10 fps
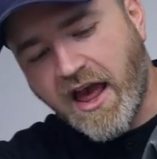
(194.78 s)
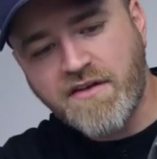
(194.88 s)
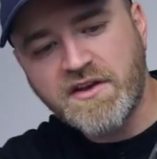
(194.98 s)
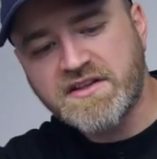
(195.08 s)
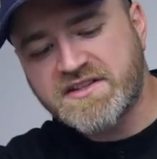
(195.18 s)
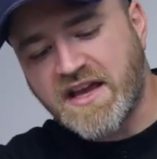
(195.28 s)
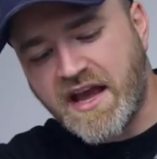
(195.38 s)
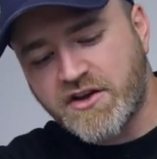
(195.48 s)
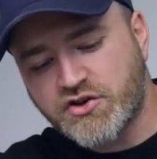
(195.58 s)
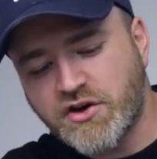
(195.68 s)
Having this
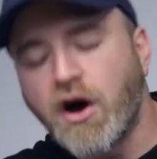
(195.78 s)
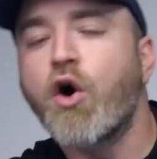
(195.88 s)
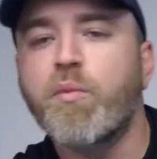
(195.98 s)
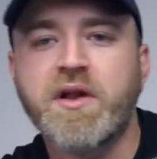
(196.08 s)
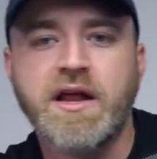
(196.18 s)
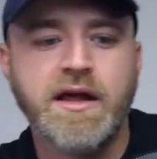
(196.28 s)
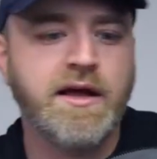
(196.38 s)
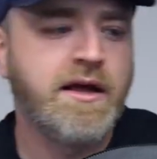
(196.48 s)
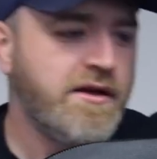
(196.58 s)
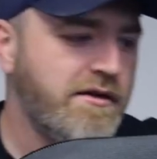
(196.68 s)
extra opening,
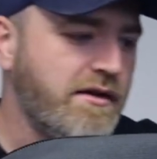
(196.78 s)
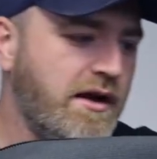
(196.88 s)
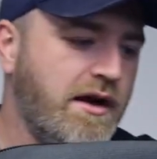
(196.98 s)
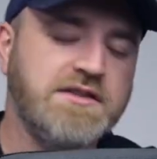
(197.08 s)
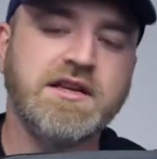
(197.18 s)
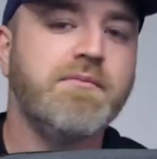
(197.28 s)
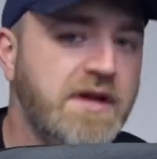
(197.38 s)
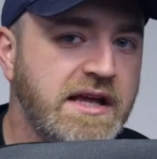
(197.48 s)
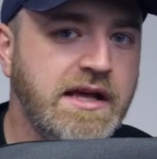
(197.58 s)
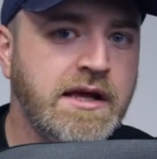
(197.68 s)
to
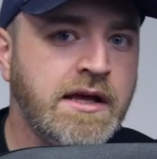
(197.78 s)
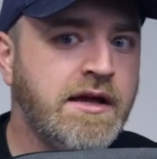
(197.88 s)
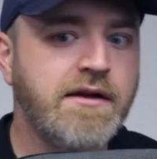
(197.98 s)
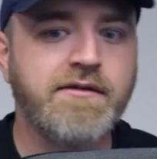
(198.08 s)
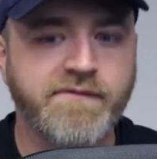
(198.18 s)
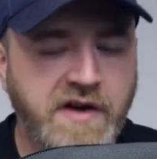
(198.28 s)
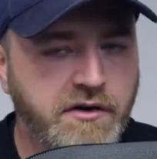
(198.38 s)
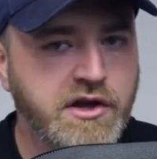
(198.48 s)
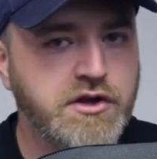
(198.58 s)
me, very